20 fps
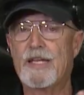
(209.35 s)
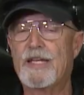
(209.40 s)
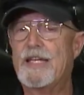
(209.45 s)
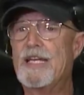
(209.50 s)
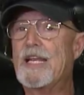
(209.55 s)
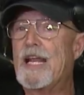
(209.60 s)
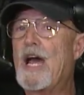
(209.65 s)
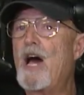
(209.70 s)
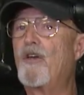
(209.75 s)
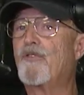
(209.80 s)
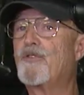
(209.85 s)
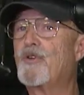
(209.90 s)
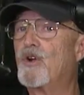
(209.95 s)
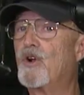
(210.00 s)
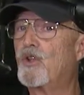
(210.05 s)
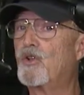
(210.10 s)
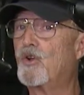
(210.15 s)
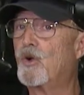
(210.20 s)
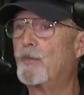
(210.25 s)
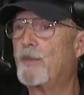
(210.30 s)
get out there
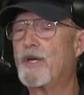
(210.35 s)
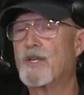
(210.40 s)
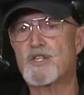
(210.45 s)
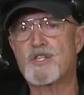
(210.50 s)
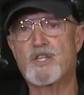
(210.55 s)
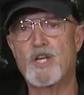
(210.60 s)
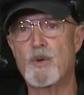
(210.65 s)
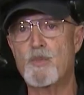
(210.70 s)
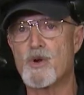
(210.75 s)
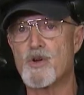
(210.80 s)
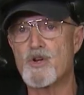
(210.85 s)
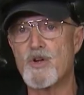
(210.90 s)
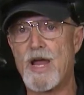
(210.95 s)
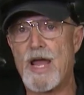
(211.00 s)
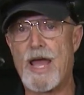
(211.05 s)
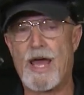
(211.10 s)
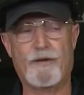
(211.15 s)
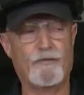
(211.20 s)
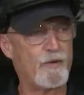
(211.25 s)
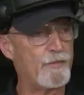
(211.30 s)
a little bit, see where you're
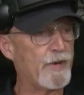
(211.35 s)
at.